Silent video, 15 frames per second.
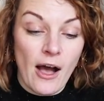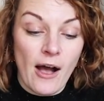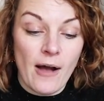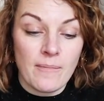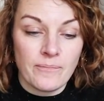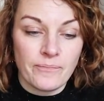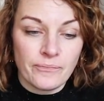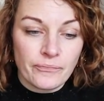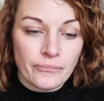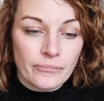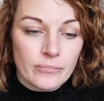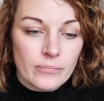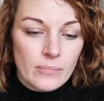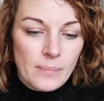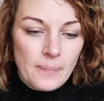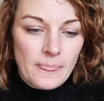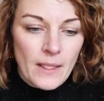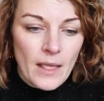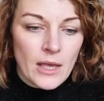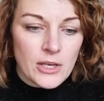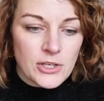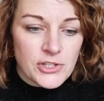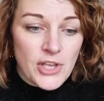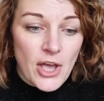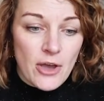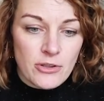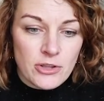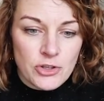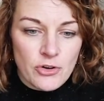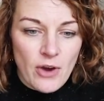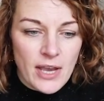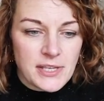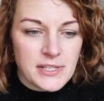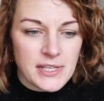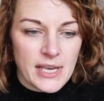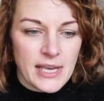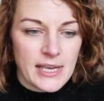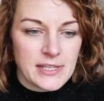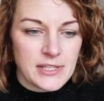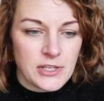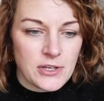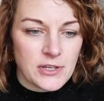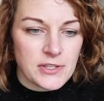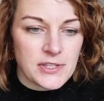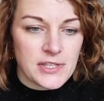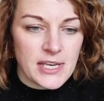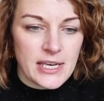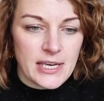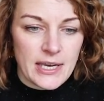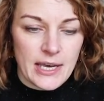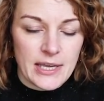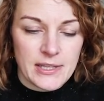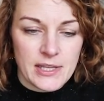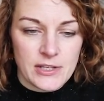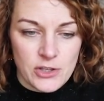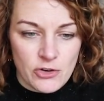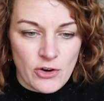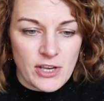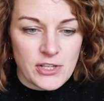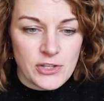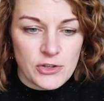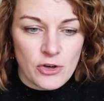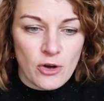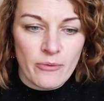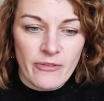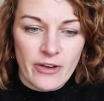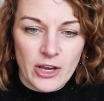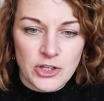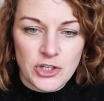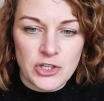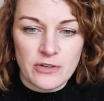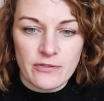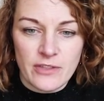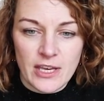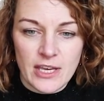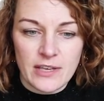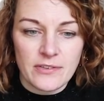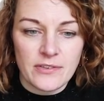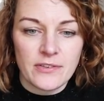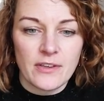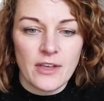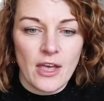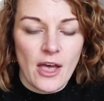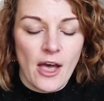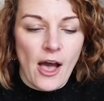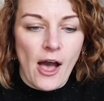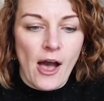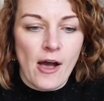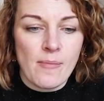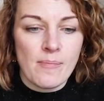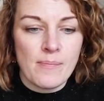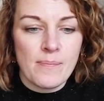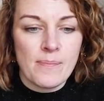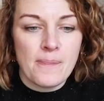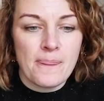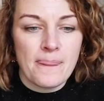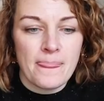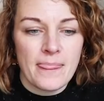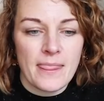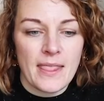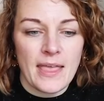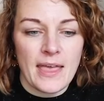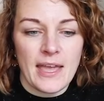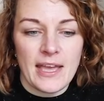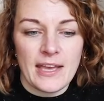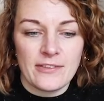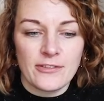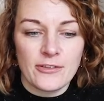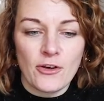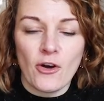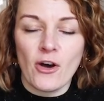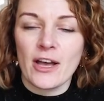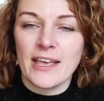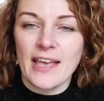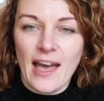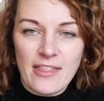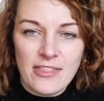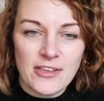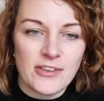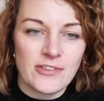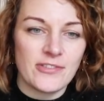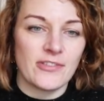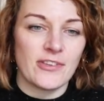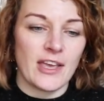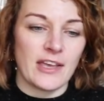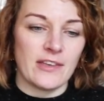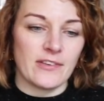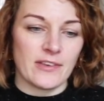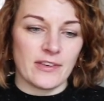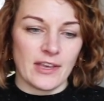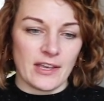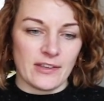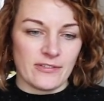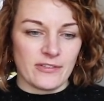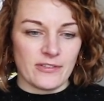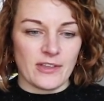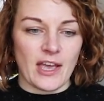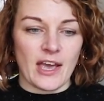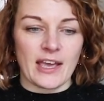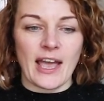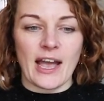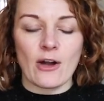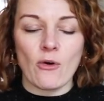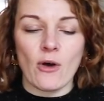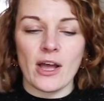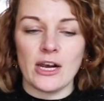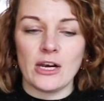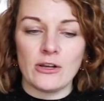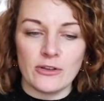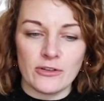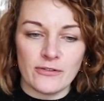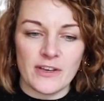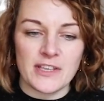So the dress is, you can see it, there's a dress and top version of this. It's got a gathered, it's again quite loose